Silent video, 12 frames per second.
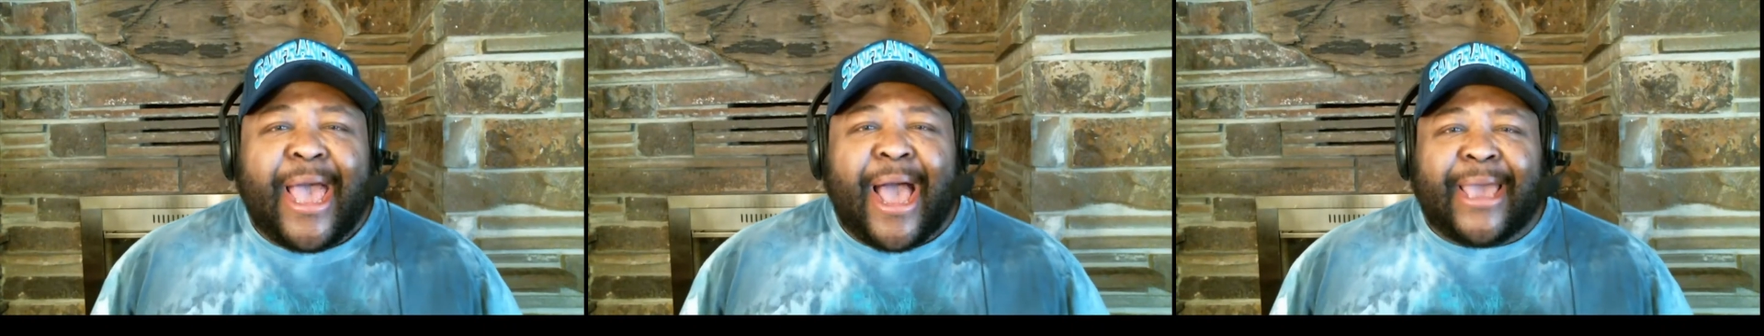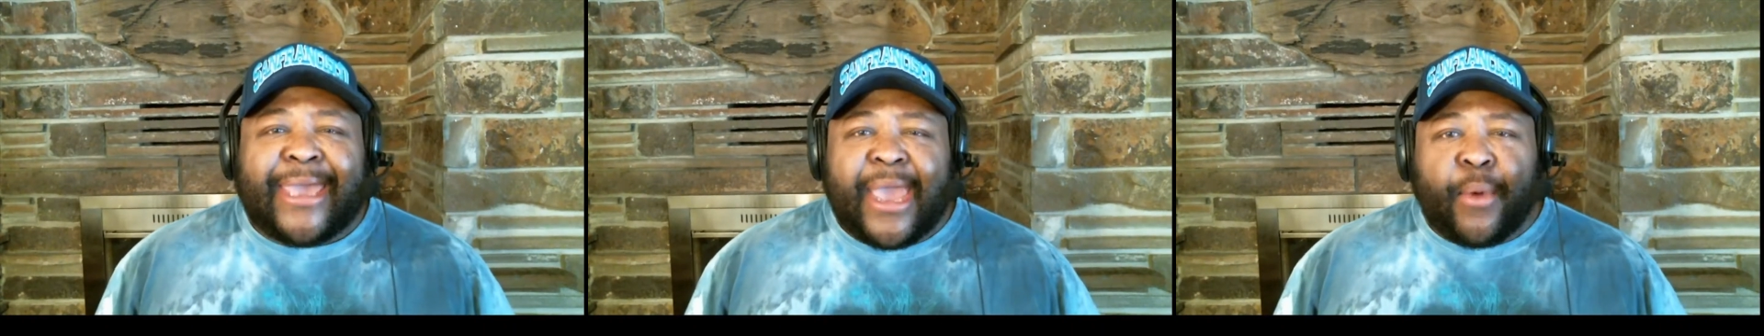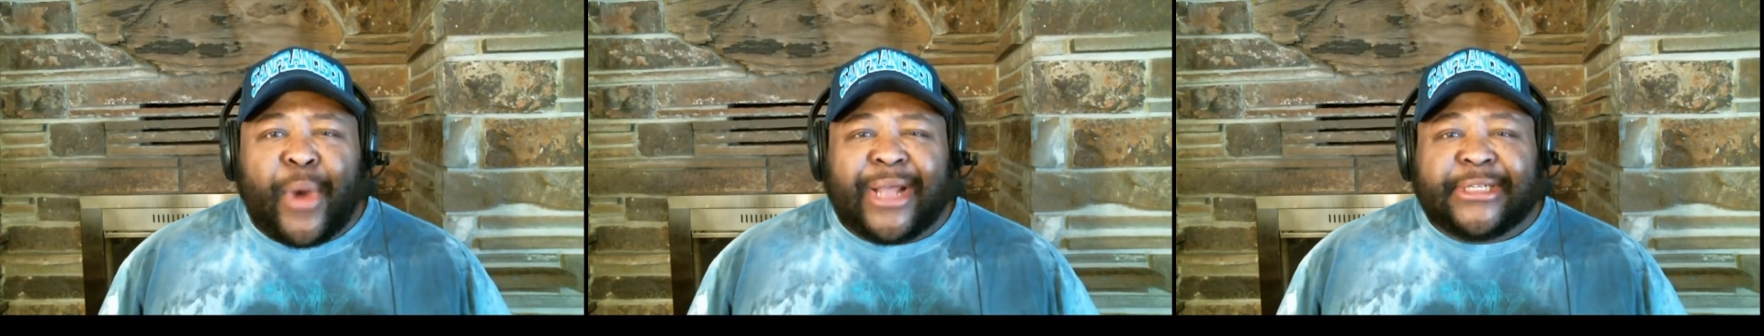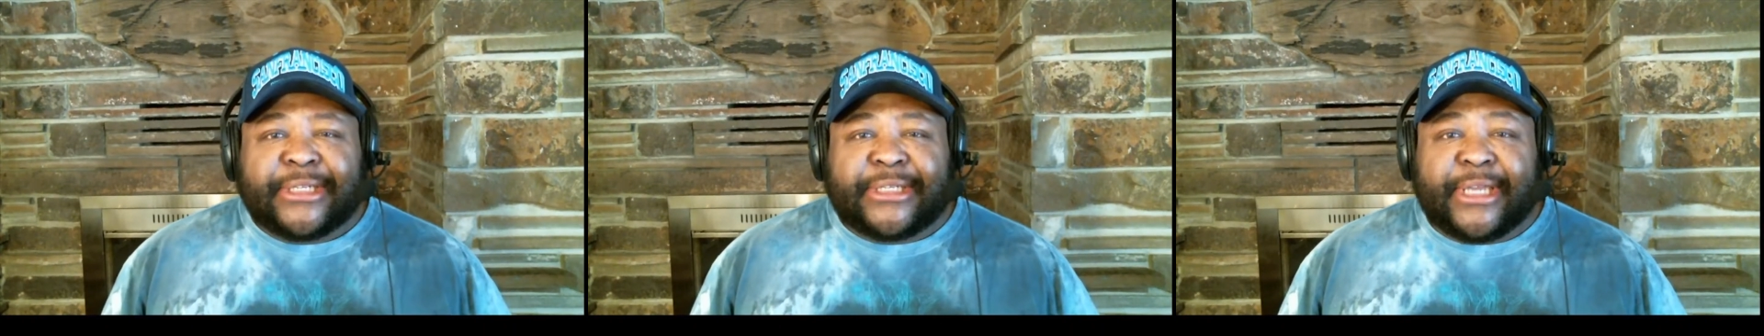I can't
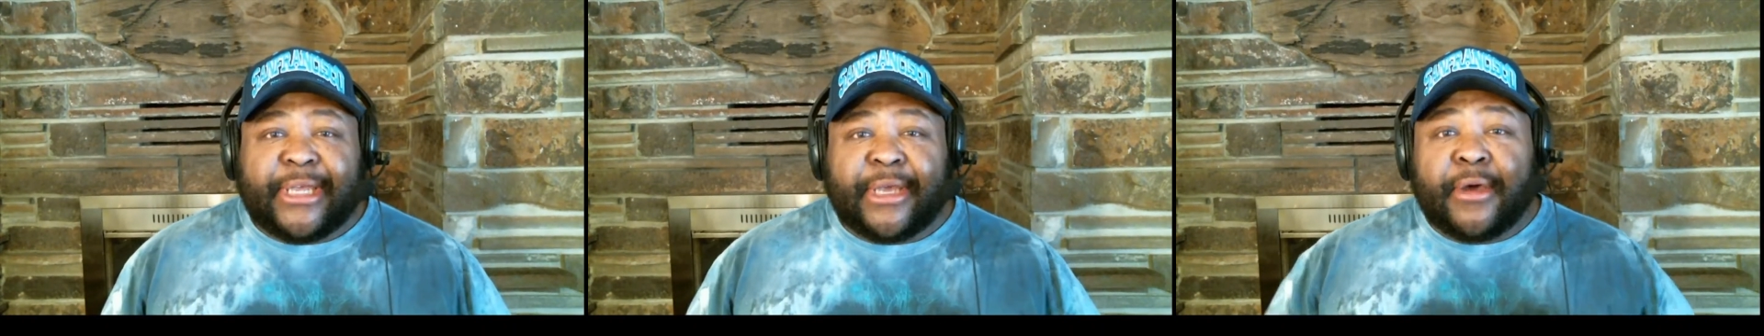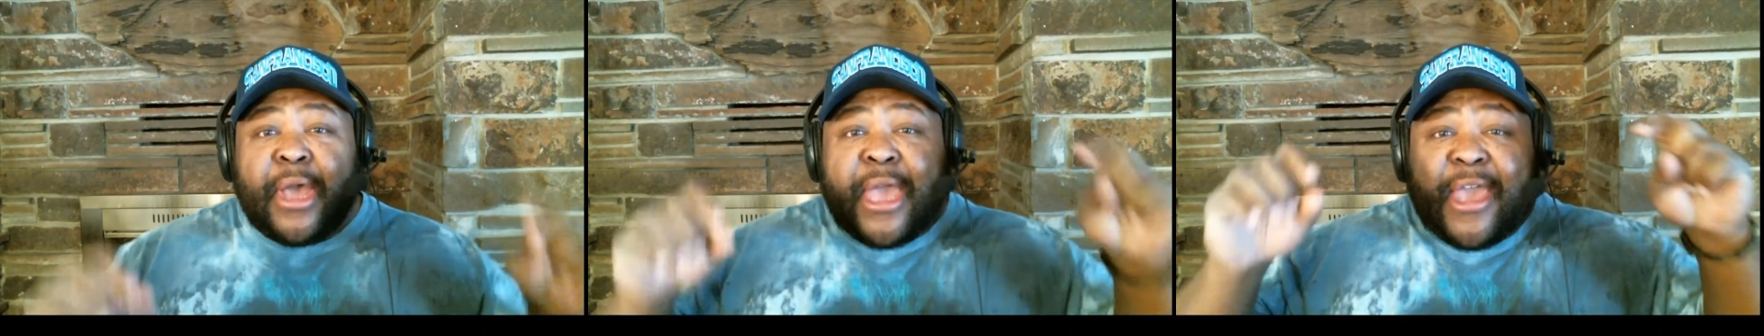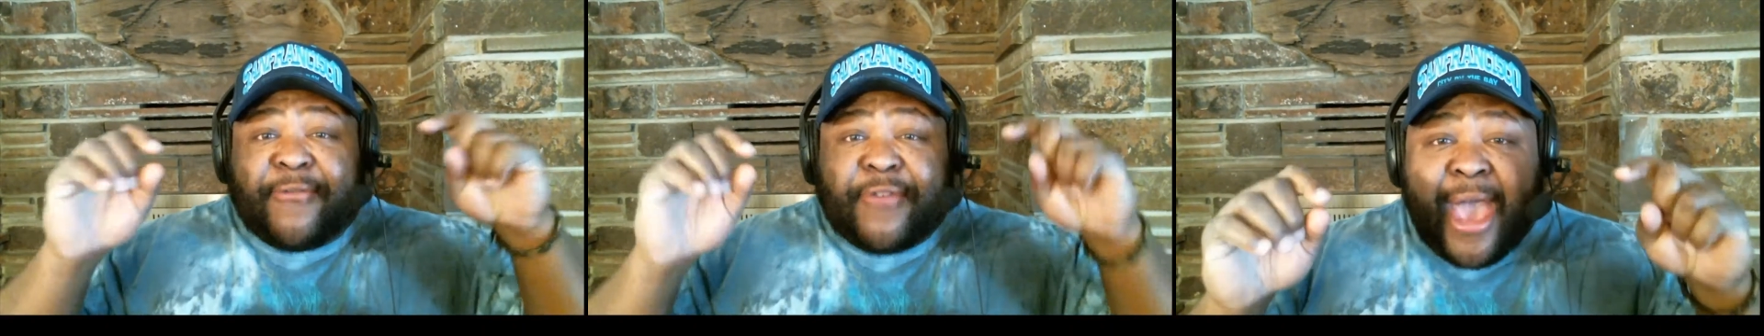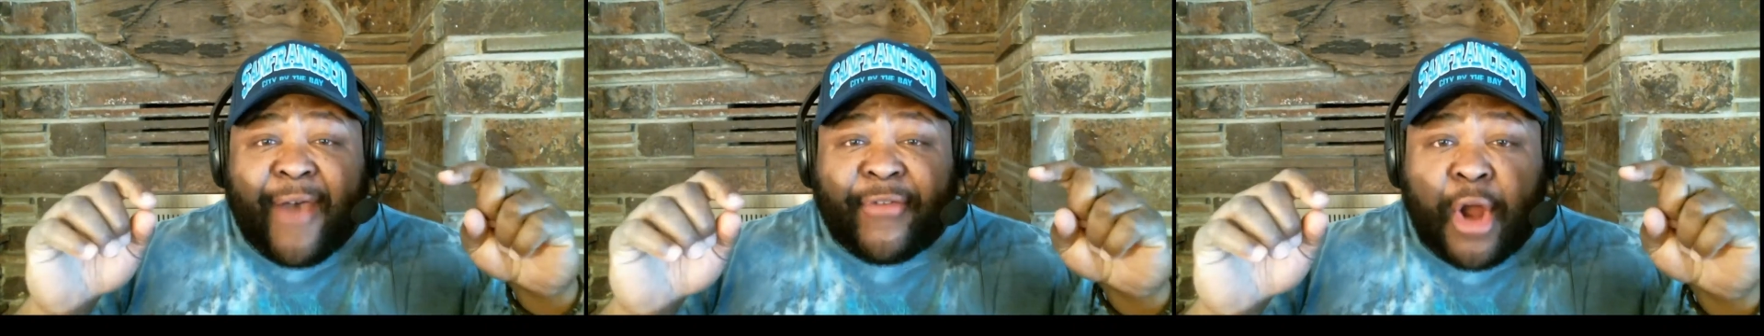wait to see you. If
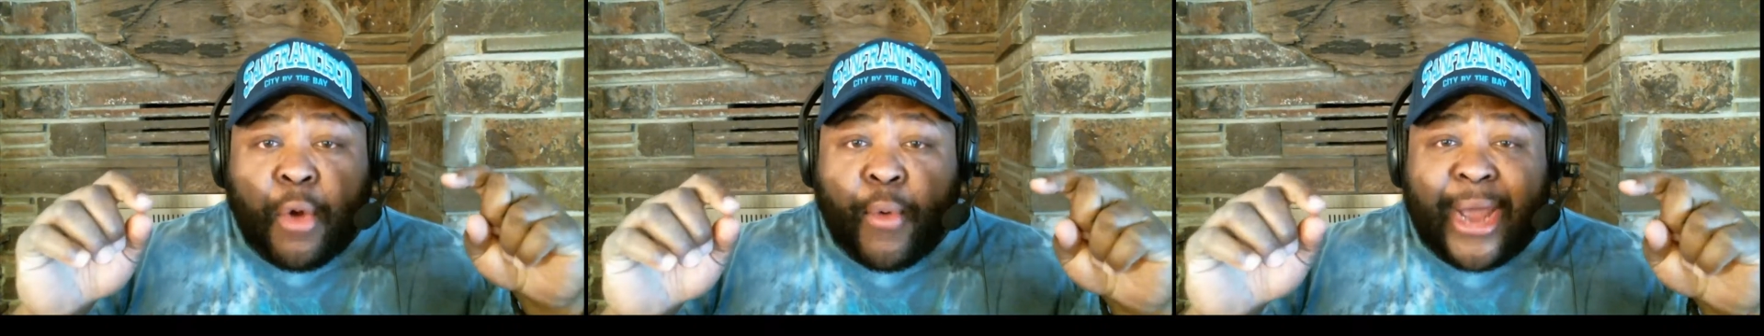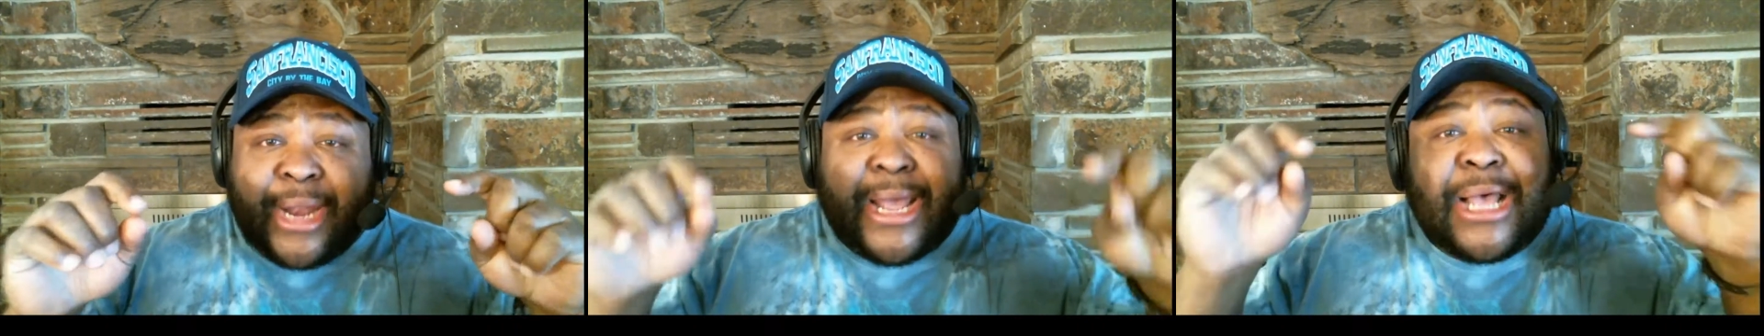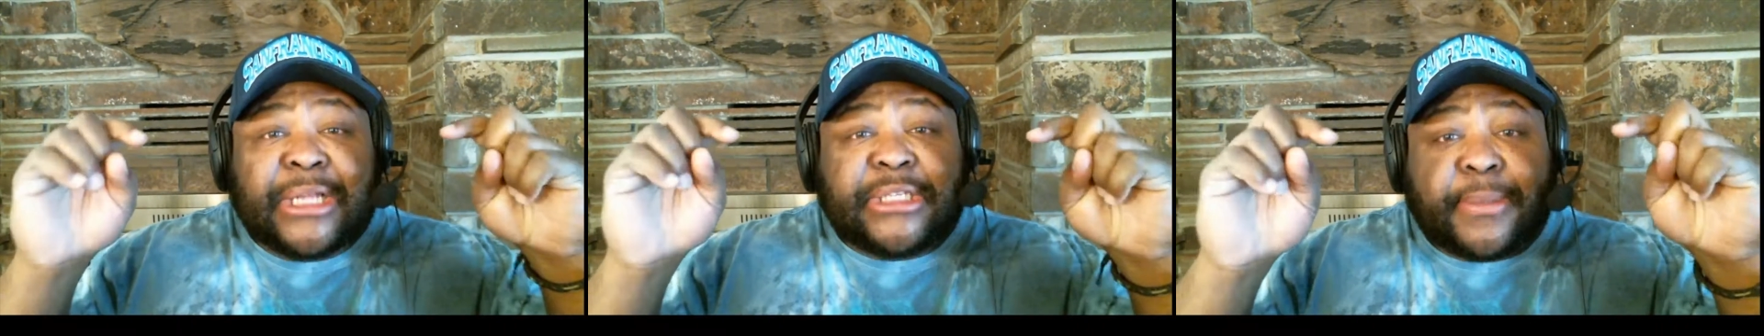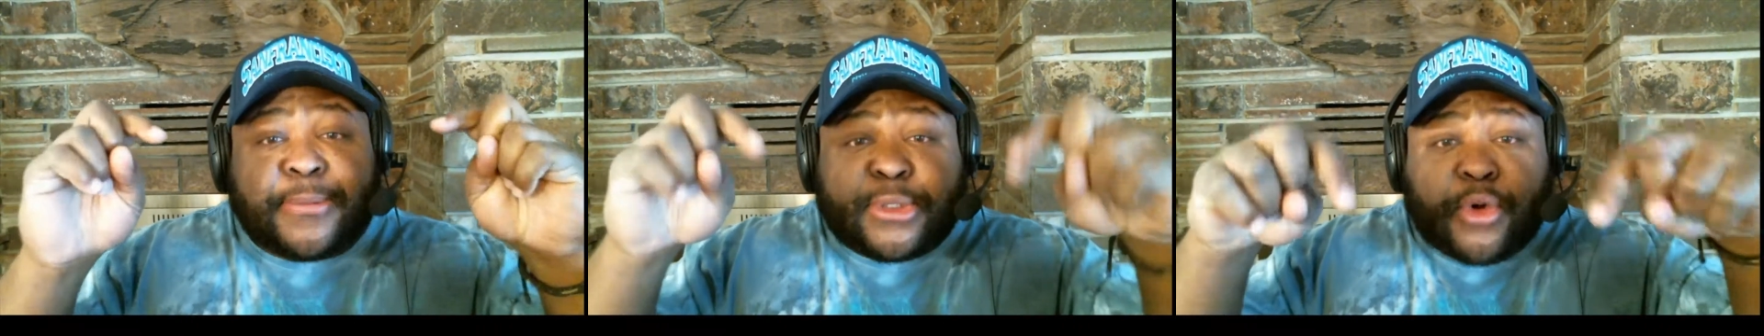you haven't already,
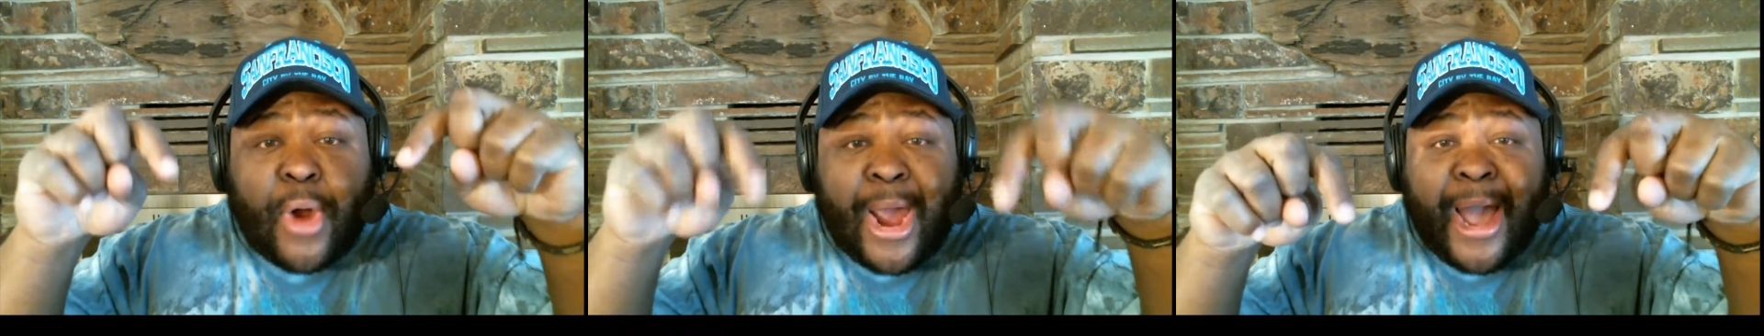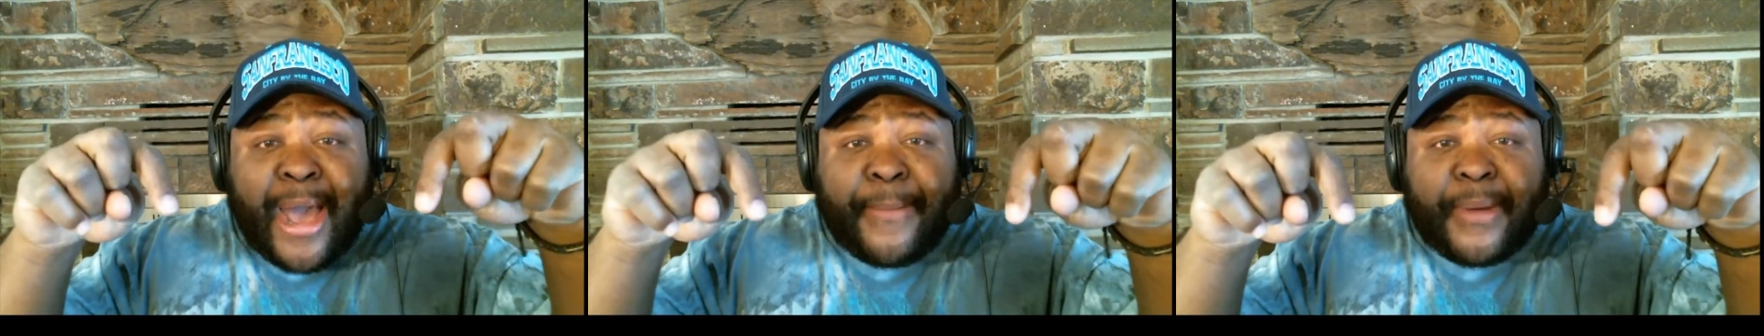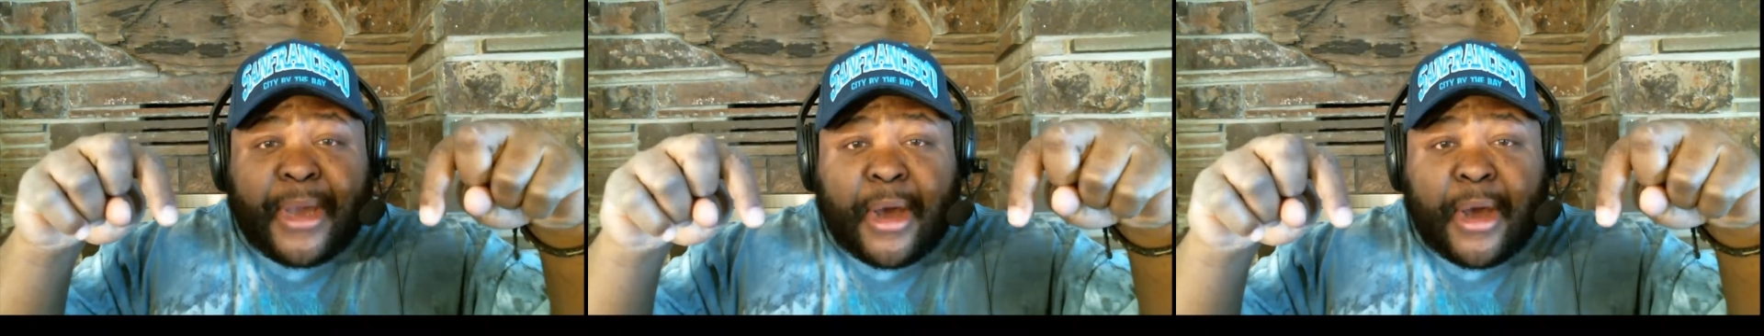subscribe,